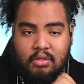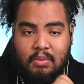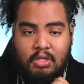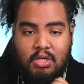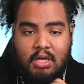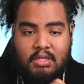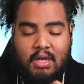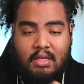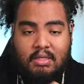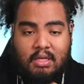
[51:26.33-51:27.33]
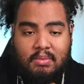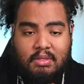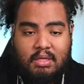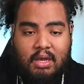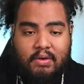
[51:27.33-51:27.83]
I mean, Josh Allen,
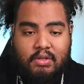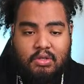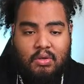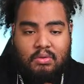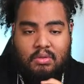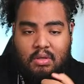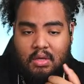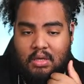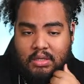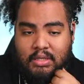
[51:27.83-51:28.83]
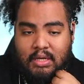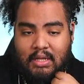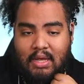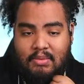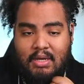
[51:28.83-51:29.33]
CMC, Aaron Jones, CeeDee
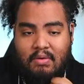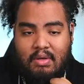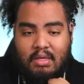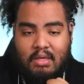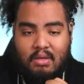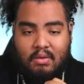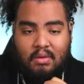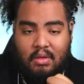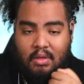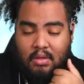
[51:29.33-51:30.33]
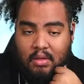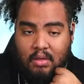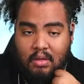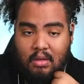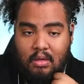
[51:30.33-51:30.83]
Lamb, Tyreek Hill,
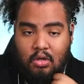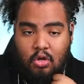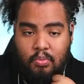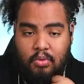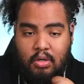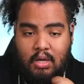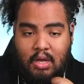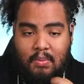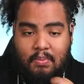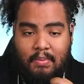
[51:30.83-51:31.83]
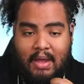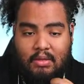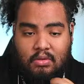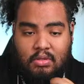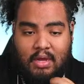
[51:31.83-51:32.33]
Cooper Kupp,
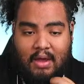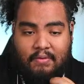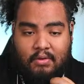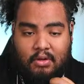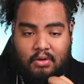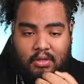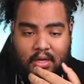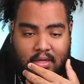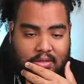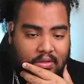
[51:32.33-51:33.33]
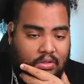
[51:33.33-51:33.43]
Matthew Stafford, Kirk Cousins.